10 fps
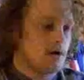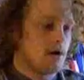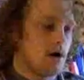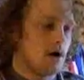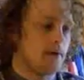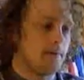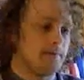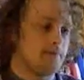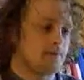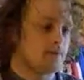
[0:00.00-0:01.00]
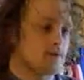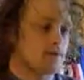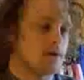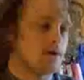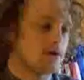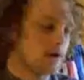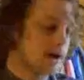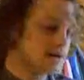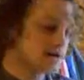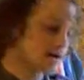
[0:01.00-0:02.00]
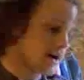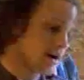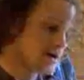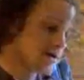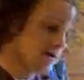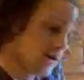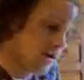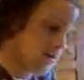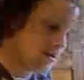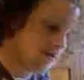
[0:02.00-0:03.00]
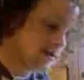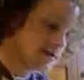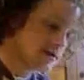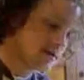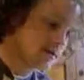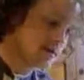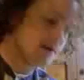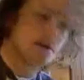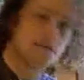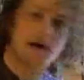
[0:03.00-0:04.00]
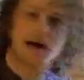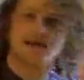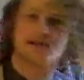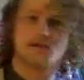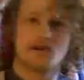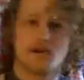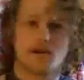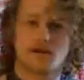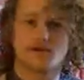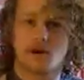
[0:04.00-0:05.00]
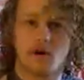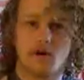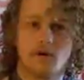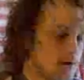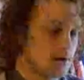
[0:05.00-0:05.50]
Um, the latest and greatest of all the movies in the past year or so.